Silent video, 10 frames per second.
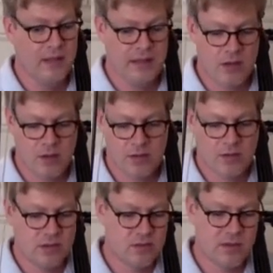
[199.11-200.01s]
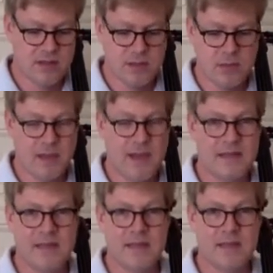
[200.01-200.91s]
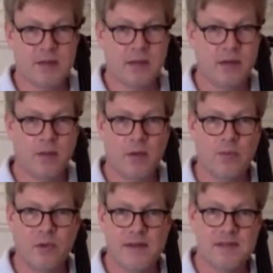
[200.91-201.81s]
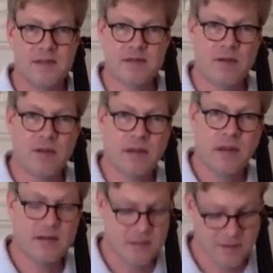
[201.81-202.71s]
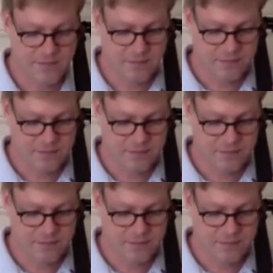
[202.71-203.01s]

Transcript: you know, and you could do a double blind test where they don't know the prices and all that kind of stuff.